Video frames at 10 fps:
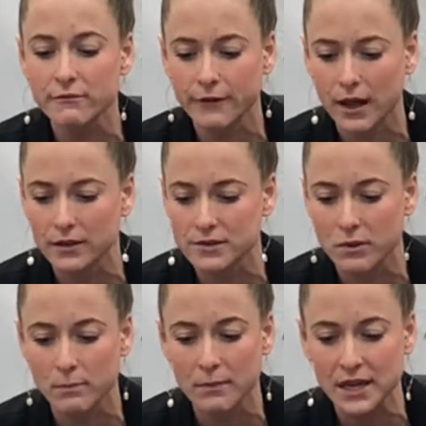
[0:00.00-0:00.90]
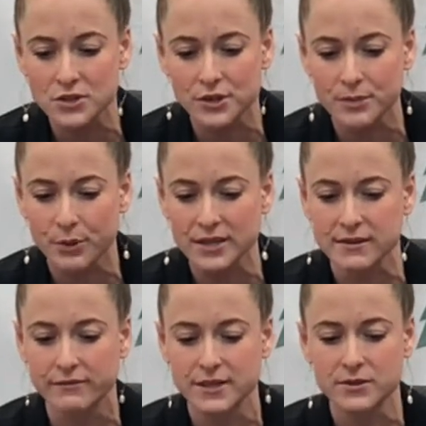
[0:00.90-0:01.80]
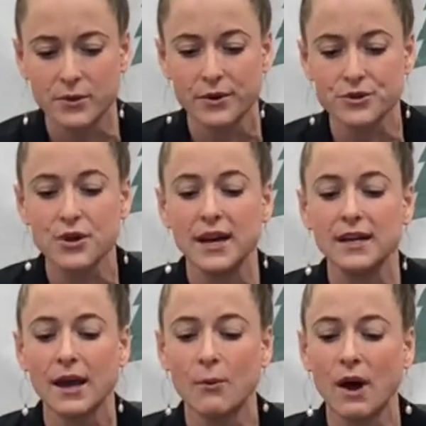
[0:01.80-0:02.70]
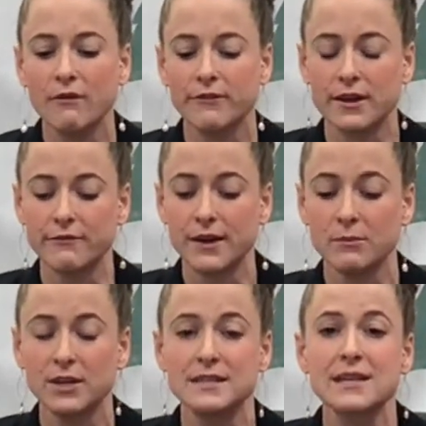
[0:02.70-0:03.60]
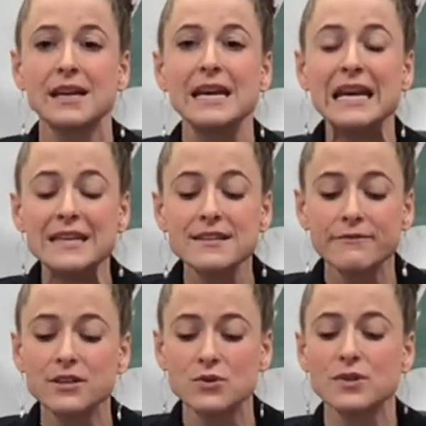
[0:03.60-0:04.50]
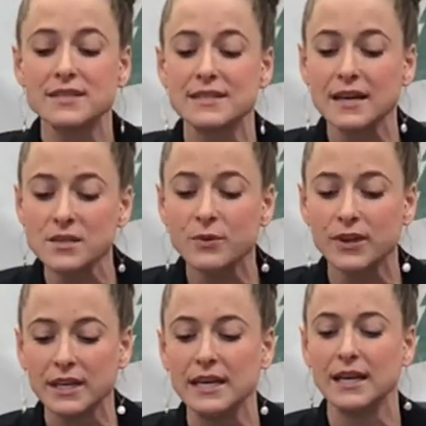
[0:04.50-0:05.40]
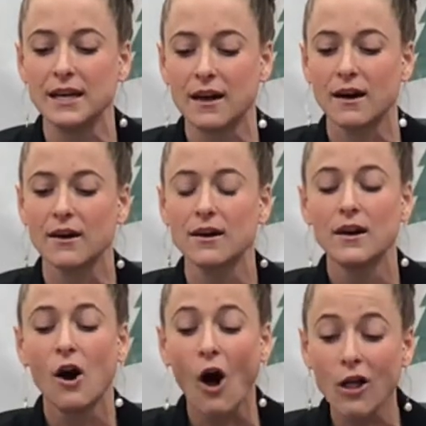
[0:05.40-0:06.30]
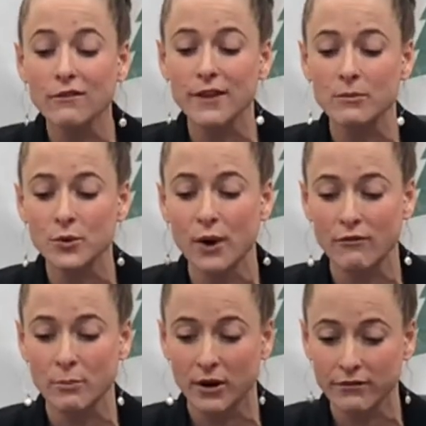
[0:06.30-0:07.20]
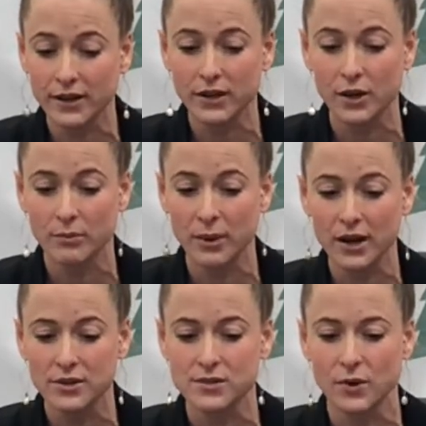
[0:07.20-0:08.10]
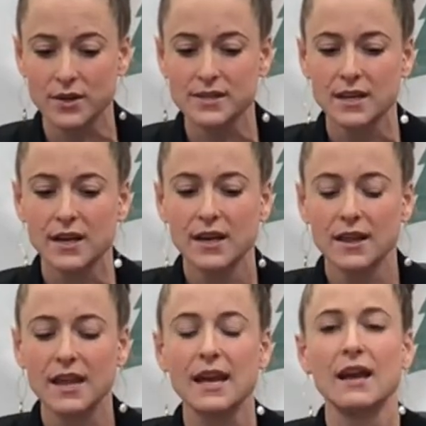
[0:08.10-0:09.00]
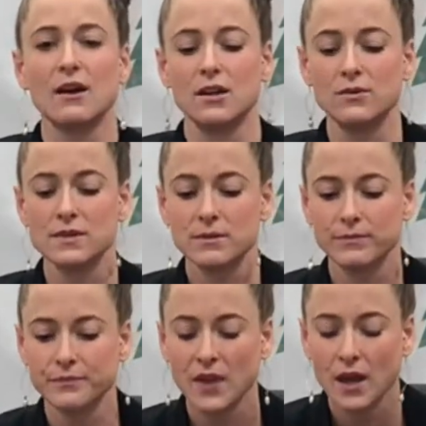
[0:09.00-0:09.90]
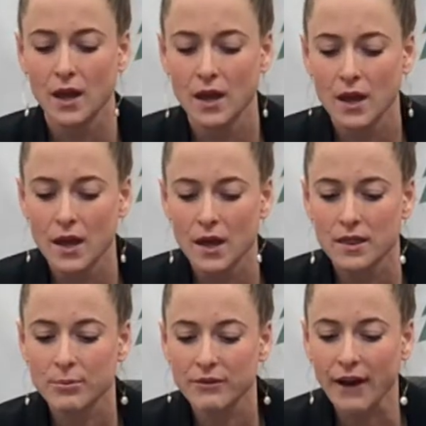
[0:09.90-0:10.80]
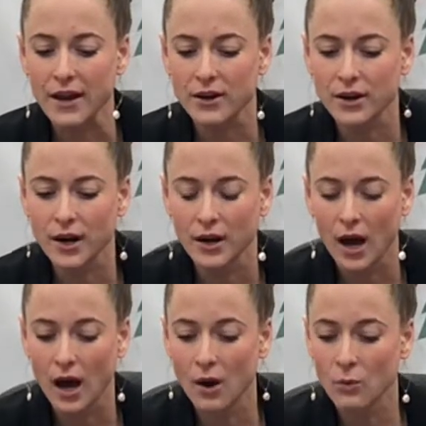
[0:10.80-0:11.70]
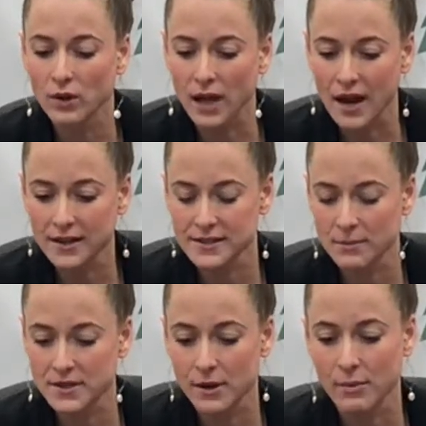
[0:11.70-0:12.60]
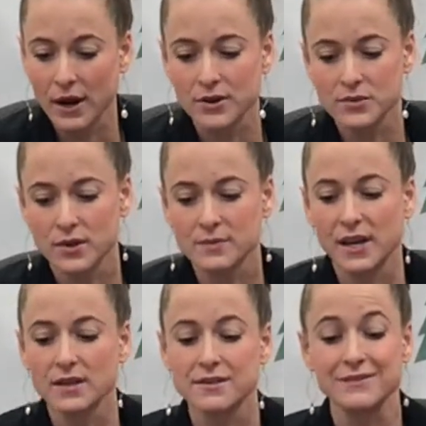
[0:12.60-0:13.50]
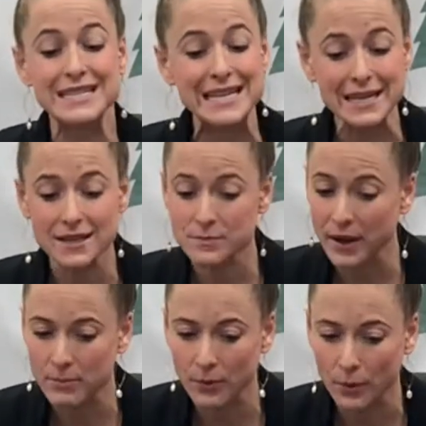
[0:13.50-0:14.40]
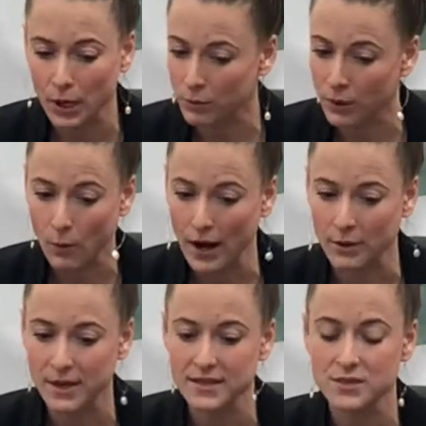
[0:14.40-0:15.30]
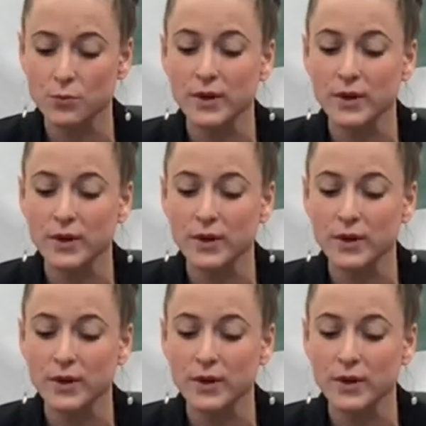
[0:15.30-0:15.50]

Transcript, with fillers: and fathers with major depressive disorder trying to get well for their families, individuals desperately needing care, all of them who have a perfectly good payer source they cannot use. The provider uh, will not accept their payer source because of tedious paperwork requirements,